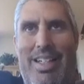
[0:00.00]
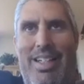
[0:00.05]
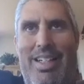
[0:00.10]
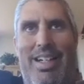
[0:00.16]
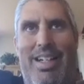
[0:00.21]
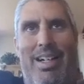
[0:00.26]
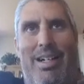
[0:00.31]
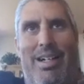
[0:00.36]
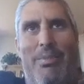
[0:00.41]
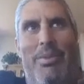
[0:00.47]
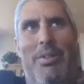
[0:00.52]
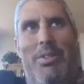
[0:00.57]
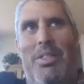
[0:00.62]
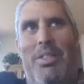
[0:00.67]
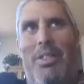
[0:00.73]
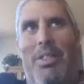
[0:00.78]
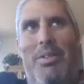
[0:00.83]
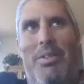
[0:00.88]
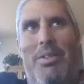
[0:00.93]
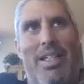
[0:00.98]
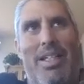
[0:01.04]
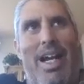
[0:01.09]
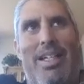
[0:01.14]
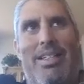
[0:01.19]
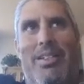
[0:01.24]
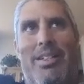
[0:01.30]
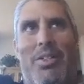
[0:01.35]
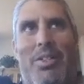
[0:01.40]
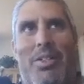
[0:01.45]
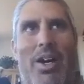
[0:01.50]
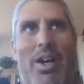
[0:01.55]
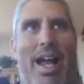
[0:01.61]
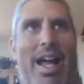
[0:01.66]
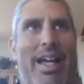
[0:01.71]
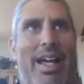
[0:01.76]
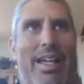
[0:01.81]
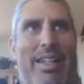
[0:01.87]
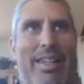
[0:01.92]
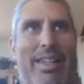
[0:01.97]
You see those guys in
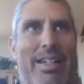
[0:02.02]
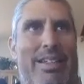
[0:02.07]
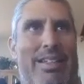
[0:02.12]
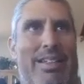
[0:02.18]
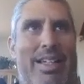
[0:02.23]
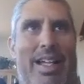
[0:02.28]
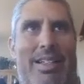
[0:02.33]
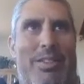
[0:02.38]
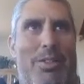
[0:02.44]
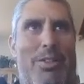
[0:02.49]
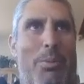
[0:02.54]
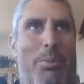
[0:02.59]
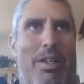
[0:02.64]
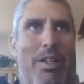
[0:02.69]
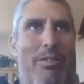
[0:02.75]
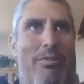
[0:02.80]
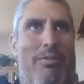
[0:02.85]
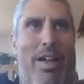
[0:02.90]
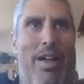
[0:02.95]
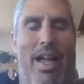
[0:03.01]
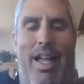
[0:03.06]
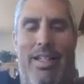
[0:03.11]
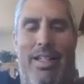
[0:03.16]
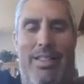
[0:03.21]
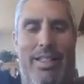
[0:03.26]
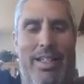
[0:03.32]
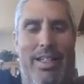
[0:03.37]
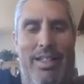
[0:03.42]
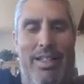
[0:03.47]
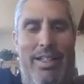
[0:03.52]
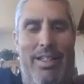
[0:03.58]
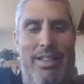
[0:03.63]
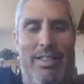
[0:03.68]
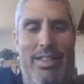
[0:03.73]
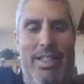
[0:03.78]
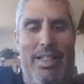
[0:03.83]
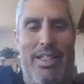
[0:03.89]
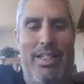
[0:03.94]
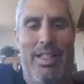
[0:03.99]
track, and they just got so many fast
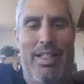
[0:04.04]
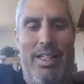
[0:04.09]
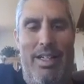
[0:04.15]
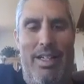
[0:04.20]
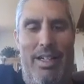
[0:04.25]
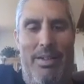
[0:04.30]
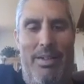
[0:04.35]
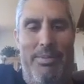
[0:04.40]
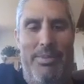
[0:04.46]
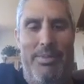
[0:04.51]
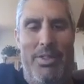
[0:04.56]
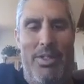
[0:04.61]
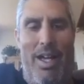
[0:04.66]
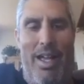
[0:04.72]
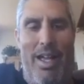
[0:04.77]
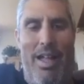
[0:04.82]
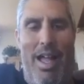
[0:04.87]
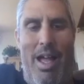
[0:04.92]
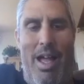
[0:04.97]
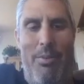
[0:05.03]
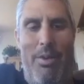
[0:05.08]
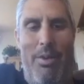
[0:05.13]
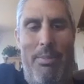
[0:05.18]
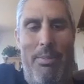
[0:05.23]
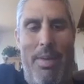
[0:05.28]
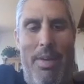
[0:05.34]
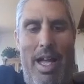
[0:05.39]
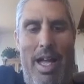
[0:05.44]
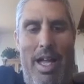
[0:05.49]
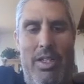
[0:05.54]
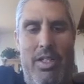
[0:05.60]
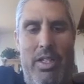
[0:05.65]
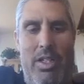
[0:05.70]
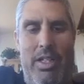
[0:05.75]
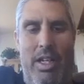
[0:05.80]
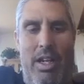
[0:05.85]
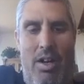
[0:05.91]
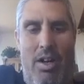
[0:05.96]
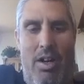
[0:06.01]
kids. So I would imagine
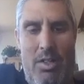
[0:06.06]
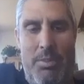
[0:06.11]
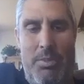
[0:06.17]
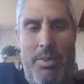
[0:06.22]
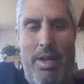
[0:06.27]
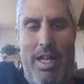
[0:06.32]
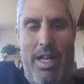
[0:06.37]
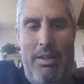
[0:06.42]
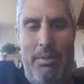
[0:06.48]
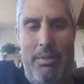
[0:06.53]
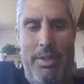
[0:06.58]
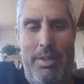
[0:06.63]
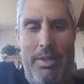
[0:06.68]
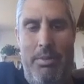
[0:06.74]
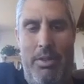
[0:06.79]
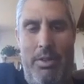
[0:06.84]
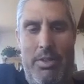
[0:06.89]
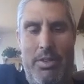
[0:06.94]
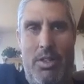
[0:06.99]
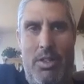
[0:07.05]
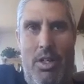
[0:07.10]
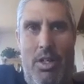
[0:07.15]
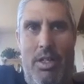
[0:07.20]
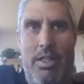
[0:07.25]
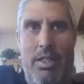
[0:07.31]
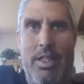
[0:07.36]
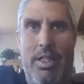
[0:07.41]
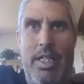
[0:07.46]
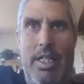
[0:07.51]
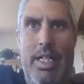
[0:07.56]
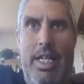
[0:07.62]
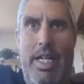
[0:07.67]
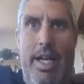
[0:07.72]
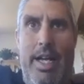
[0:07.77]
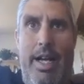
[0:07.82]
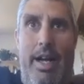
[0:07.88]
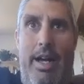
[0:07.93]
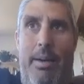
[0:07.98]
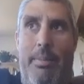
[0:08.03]
that Carlsbad will be real strong.
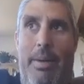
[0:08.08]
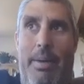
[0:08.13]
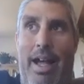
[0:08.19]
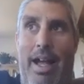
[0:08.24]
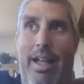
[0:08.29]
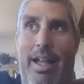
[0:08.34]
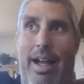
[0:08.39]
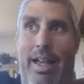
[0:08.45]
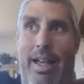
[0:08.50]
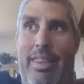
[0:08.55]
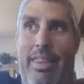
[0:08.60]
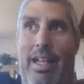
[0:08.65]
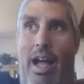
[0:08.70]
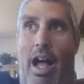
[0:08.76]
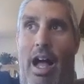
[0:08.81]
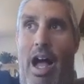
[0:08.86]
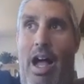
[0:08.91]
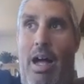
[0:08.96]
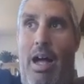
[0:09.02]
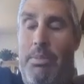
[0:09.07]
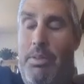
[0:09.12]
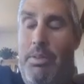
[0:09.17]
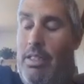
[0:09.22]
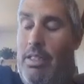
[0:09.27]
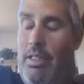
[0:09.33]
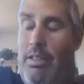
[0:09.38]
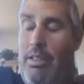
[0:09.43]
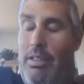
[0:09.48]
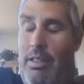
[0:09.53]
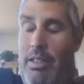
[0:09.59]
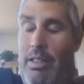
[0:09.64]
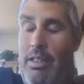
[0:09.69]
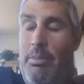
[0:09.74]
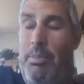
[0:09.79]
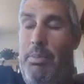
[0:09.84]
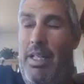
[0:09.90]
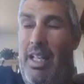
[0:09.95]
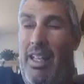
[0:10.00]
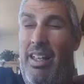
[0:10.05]
I think Hobbs could
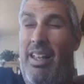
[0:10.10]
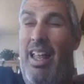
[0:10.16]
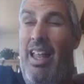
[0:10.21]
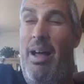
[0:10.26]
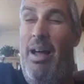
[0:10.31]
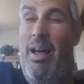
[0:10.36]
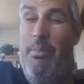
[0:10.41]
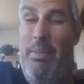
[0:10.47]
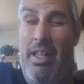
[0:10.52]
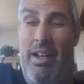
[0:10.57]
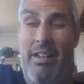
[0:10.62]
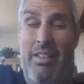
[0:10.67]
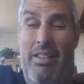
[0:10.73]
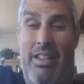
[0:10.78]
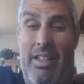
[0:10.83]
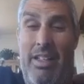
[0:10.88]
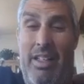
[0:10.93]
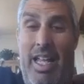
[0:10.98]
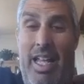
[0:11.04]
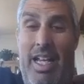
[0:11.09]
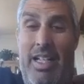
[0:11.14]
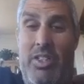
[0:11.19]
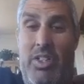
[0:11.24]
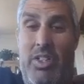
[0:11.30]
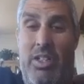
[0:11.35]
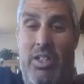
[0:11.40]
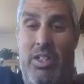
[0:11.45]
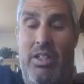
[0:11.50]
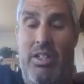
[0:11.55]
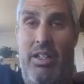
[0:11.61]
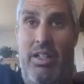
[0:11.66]
be a lot better than last year.